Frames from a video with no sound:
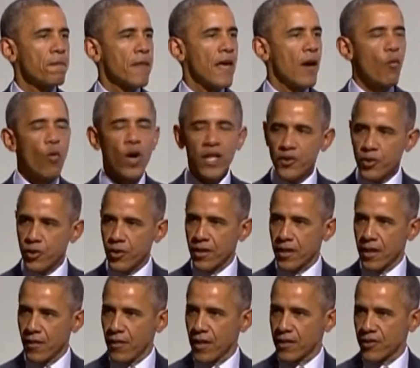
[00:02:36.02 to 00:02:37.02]
And what
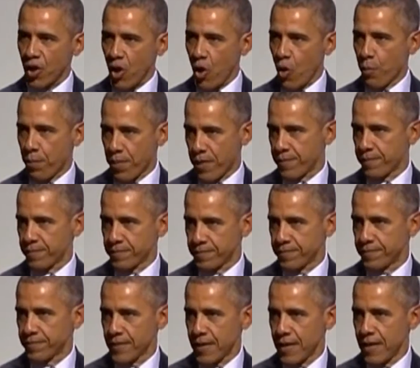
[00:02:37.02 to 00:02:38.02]
should give us hope
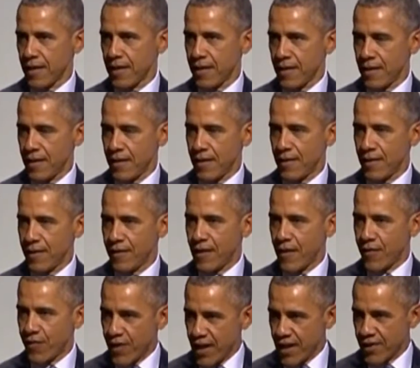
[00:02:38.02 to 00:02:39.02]
that